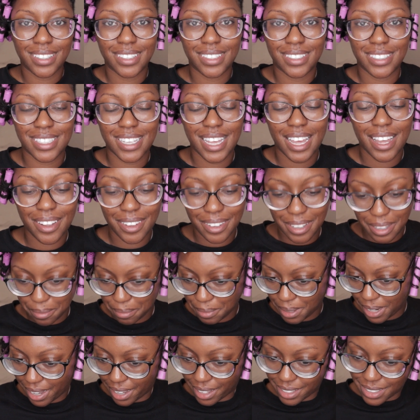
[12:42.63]
it's out.
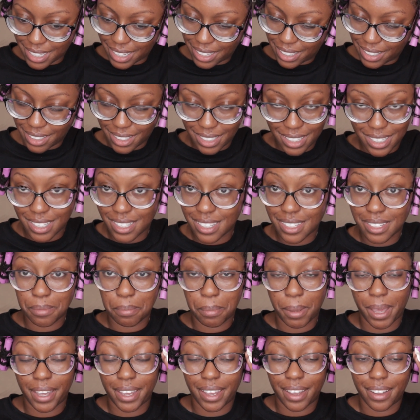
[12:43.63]
I'm not taking this
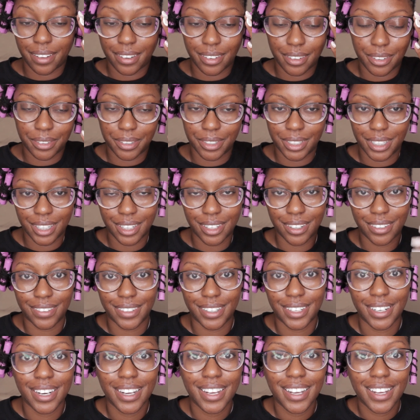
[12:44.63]
back out and doing it
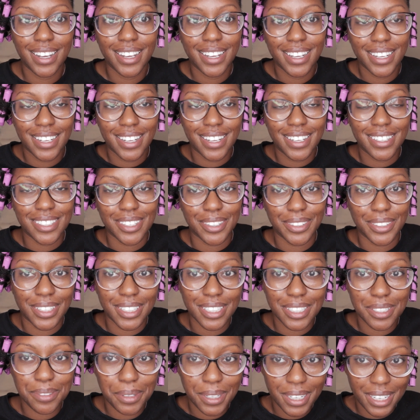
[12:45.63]
over. So it
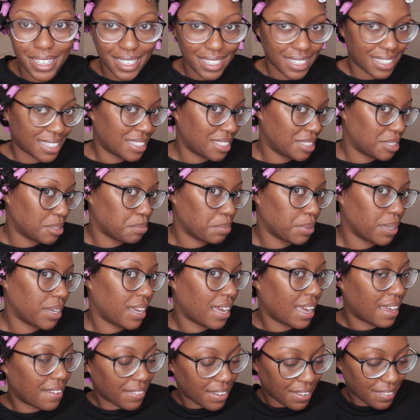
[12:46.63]
is what it is, but I
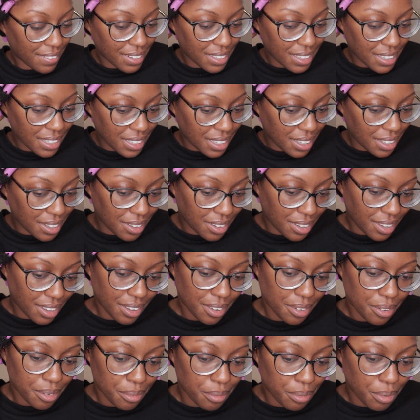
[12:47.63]
have everything
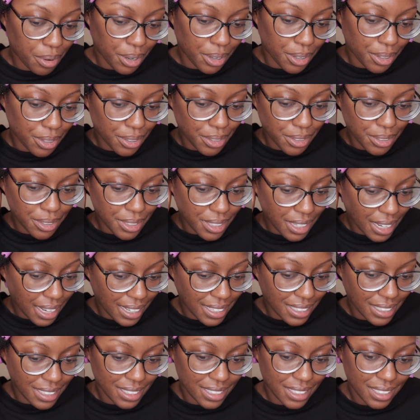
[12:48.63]
rolled.
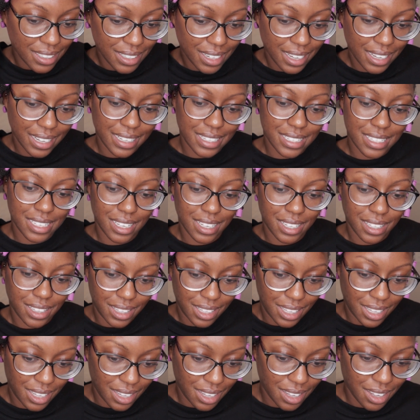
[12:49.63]
I did, like I said,
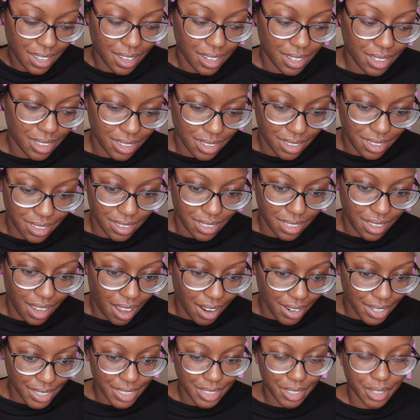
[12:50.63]
the
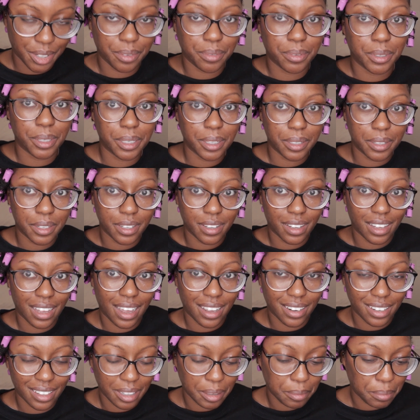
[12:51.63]
larger, what
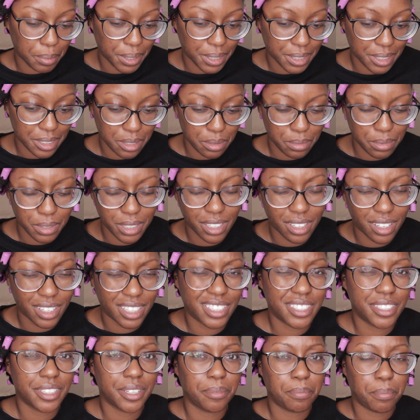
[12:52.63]
kind of appears to be
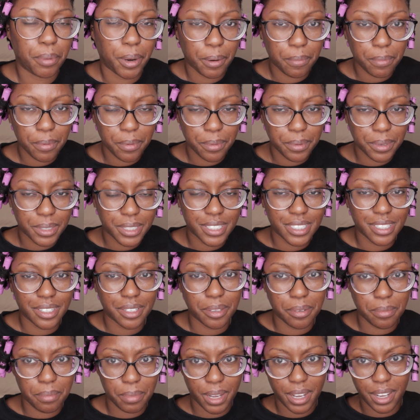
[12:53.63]
larger, purple ones
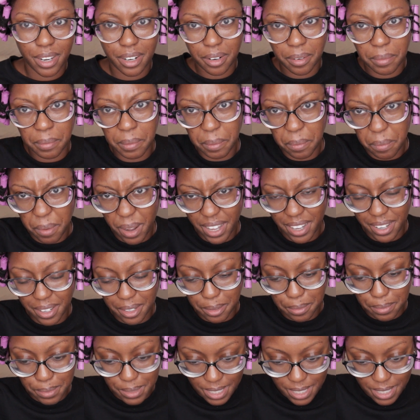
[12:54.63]
on the bottom and white up